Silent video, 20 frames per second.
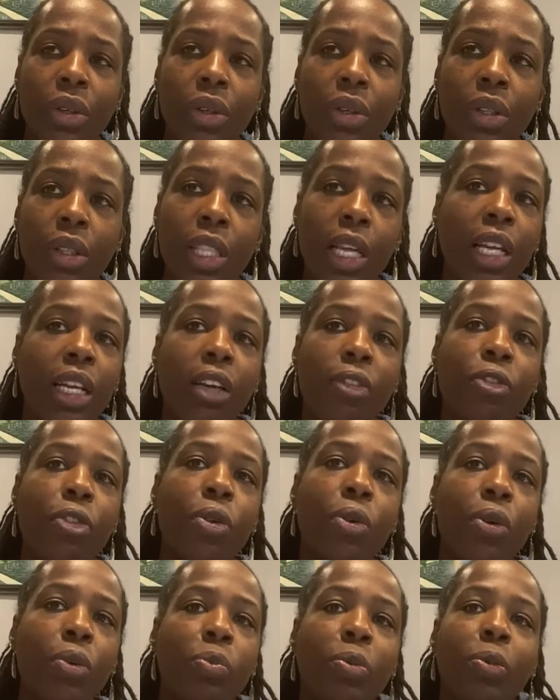than if
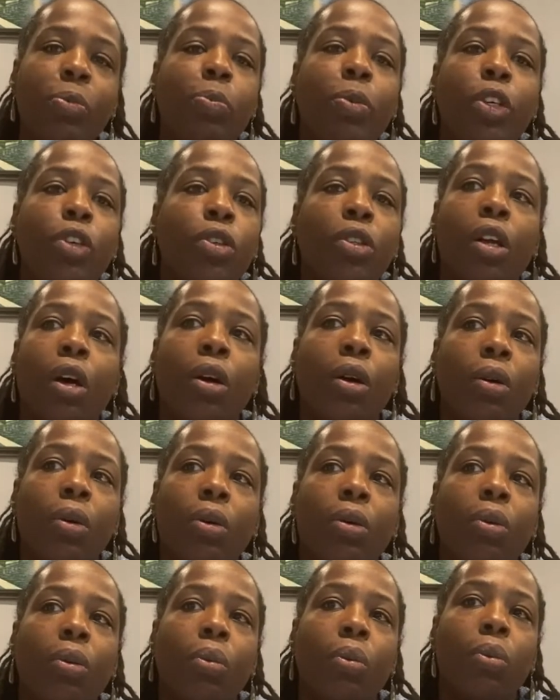
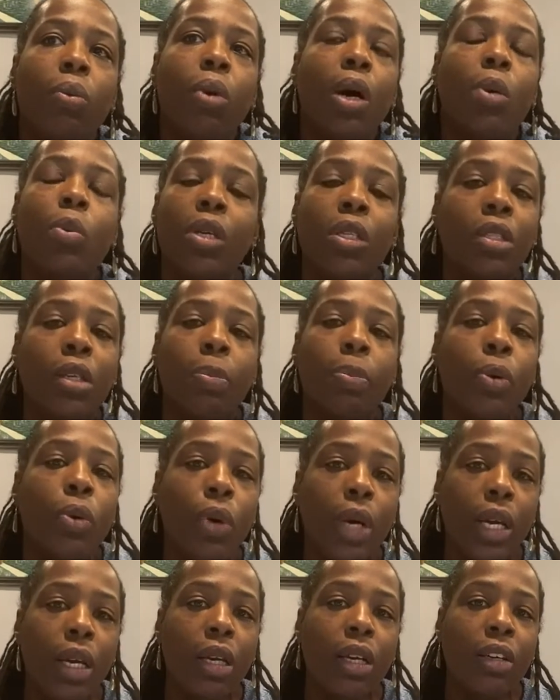what was the
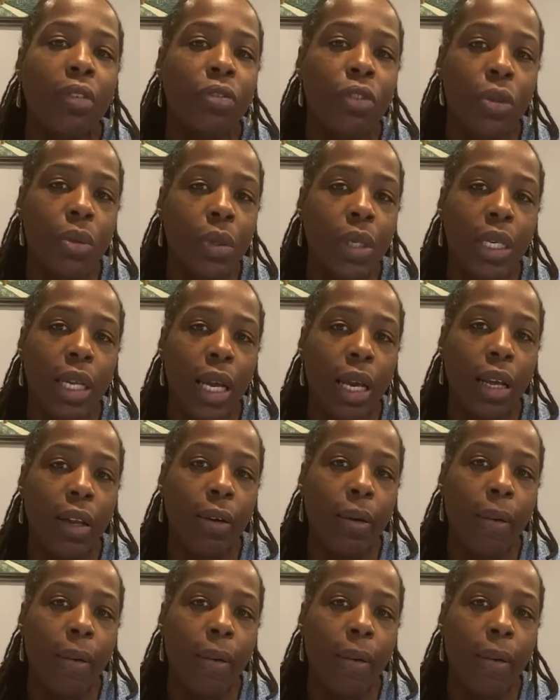point of doing that?